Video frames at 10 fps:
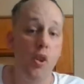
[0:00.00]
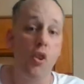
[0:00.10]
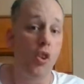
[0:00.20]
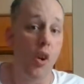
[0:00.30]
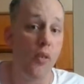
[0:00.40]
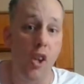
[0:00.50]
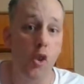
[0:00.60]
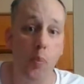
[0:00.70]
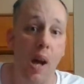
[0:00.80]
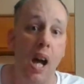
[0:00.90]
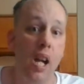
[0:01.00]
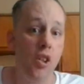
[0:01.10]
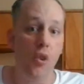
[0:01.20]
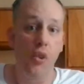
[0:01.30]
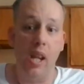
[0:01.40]
putting your girlfriend on the spot,
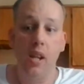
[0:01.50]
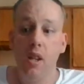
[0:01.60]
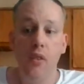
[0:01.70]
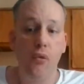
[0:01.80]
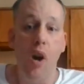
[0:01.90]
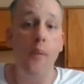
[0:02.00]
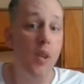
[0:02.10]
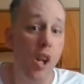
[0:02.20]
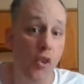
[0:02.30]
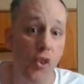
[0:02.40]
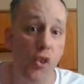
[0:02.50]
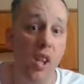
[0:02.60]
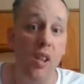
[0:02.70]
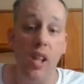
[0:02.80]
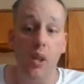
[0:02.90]
like for everybody else to
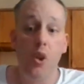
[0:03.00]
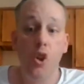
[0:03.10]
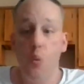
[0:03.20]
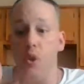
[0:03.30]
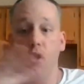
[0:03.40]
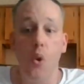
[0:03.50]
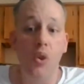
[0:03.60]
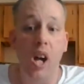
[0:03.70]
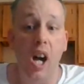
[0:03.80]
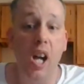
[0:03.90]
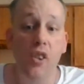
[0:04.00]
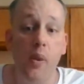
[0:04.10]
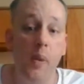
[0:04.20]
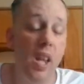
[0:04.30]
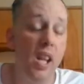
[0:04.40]
see, like what's going on. And
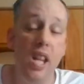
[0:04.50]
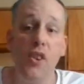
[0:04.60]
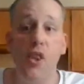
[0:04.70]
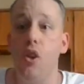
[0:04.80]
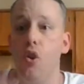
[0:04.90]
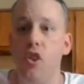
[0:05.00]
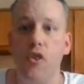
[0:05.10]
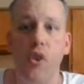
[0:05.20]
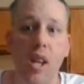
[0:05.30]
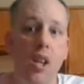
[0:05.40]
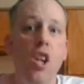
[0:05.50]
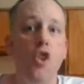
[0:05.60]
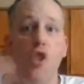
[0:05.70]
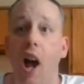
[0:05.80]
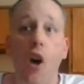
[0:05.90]
so with that, he's sitting there just like
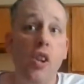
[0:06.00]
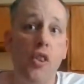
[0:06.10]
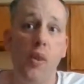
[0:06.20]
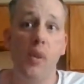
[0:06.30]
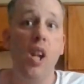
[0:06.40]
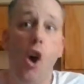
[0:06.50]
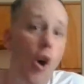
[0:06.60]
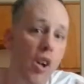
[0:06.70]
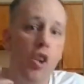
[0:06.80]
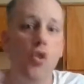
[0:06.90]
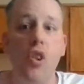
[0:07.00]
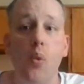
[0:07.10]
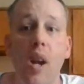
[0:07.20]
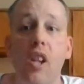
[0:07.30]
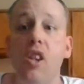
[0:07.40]
shouting and stuff like that. Oh, I'm gonna treat
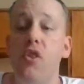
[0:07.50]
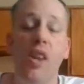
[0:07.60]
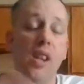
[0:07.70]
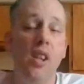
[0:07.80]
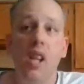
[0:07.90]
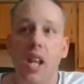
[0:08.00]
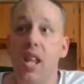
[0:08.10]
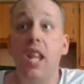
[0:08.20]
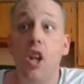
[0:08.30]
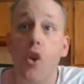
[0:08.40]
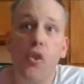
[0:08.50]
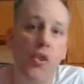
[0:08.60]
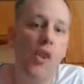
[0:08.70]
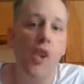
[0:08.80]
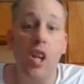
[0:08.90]
you right. And he said, and then he
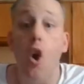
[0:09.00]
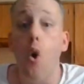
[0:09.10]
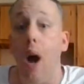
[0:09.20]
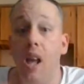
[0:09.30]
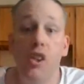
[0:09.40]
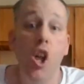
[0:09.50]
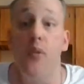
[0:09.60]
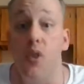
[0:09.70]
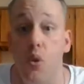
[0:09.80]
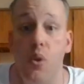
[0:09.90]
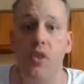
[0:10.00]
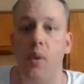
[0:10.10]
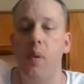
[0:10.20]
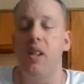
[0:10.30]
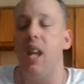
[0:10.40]
also said, like, oh, I love you and
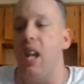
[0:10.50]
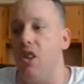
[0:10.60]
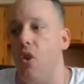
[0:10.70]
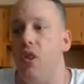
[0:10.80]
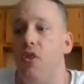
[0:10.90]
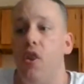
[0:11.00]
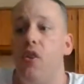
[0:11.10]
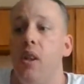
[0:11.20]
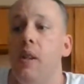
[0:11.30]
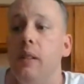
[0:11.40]
stuff like that. It's just,